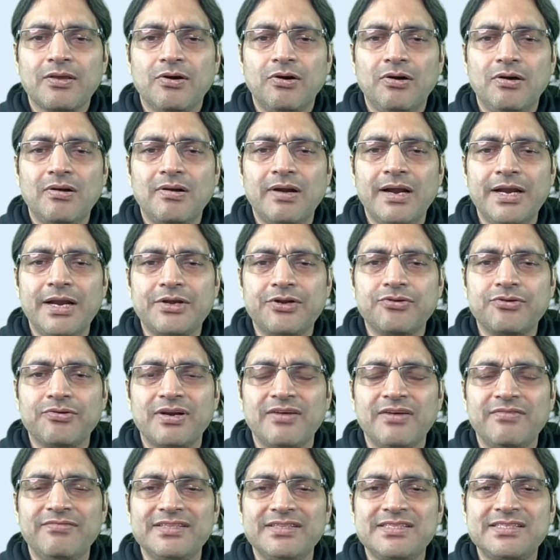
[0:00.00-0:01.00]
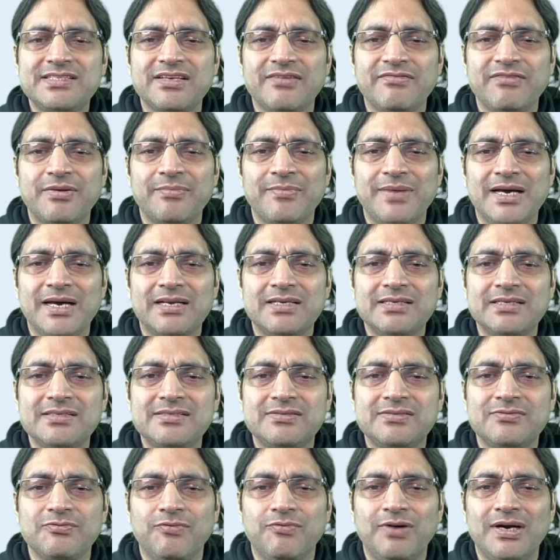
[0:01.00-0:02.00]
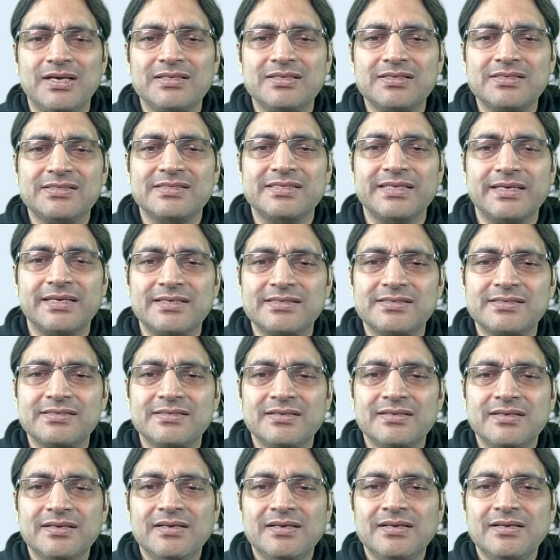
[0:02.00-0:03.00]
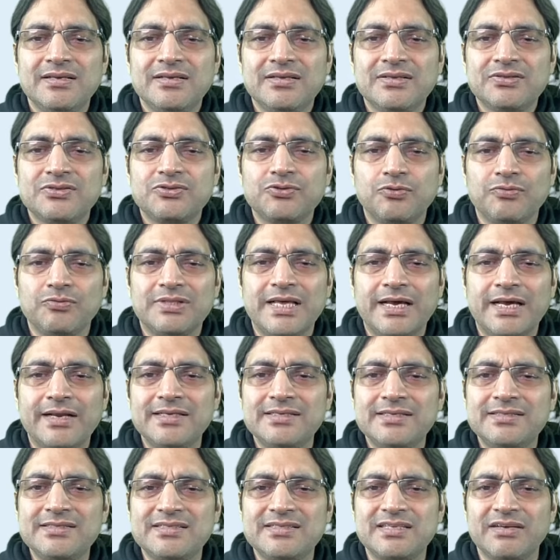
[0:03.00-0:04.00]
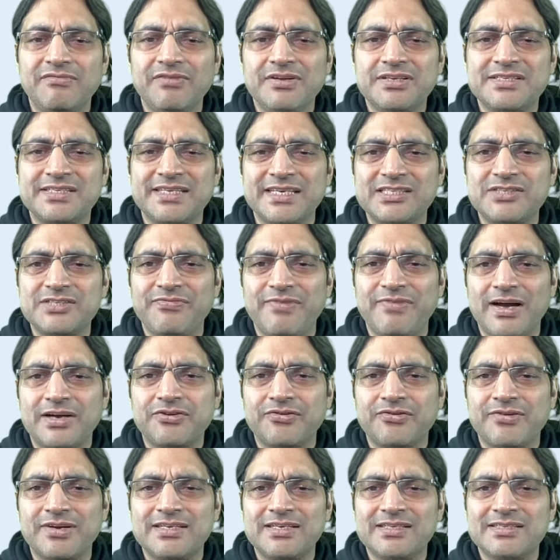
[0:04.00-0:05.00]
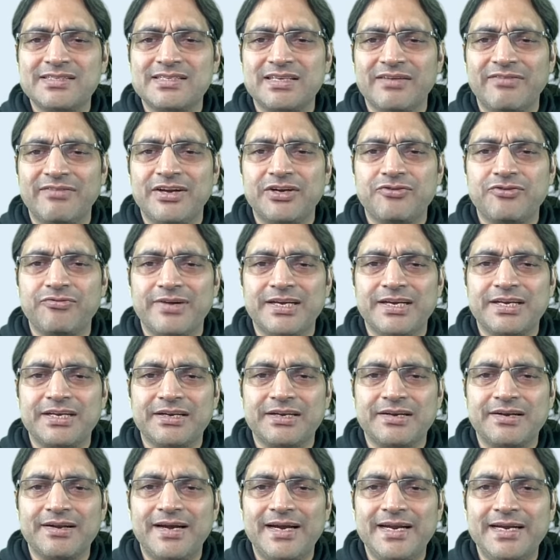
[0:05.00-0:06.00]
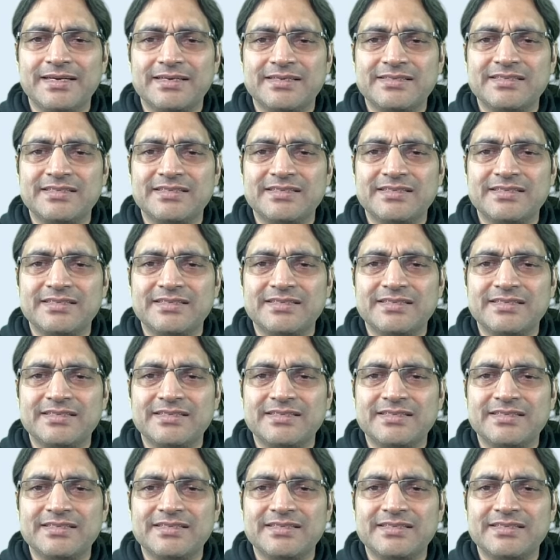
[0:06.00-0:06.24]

Alright, you're left with 7 minus 1, 6. So that is 6 factorial is 720, right?